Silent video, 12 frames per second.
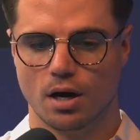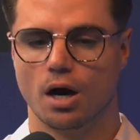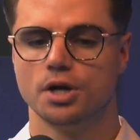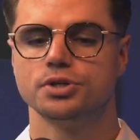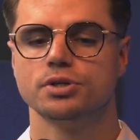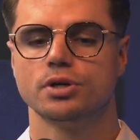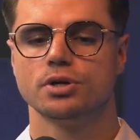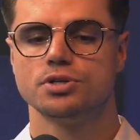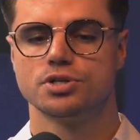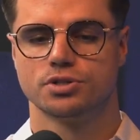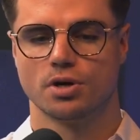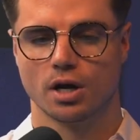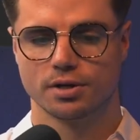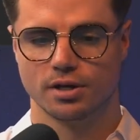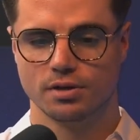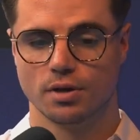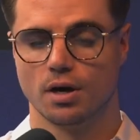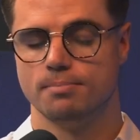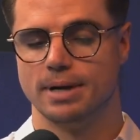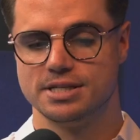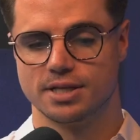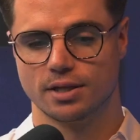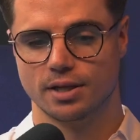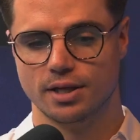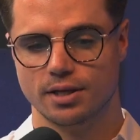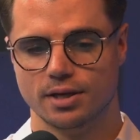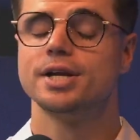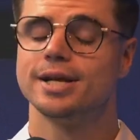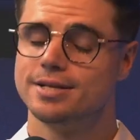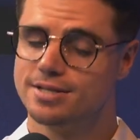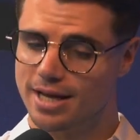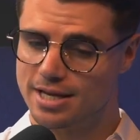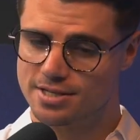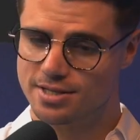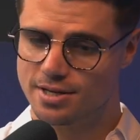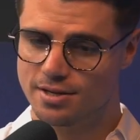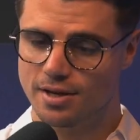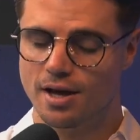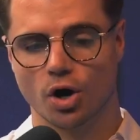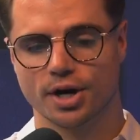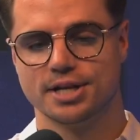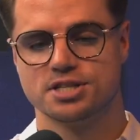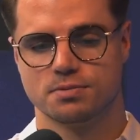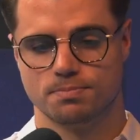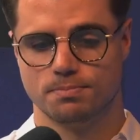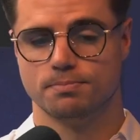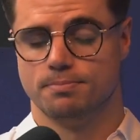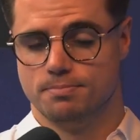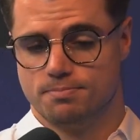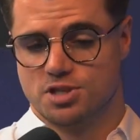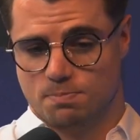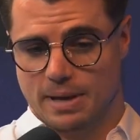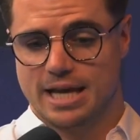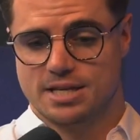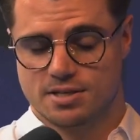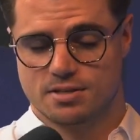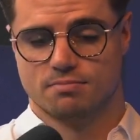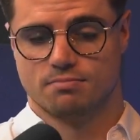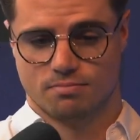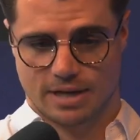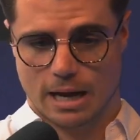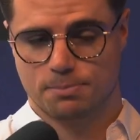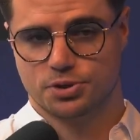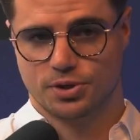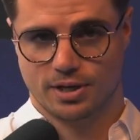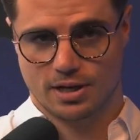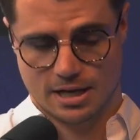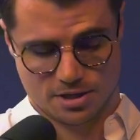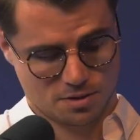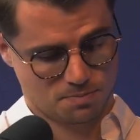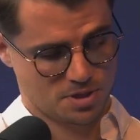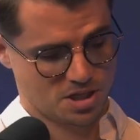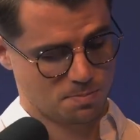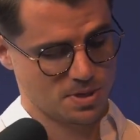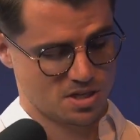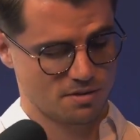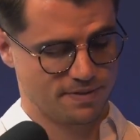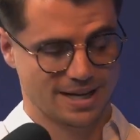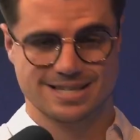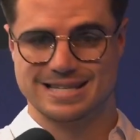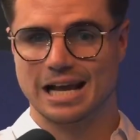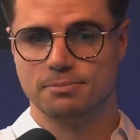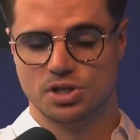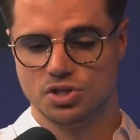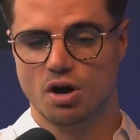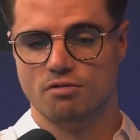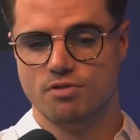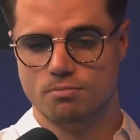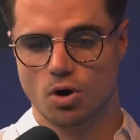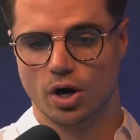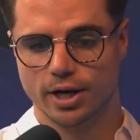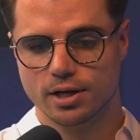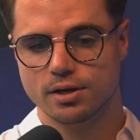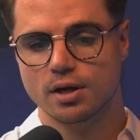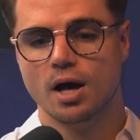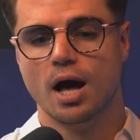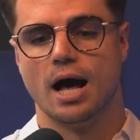unconstructed, basically uncontested market space, capturing a specific segment of the market,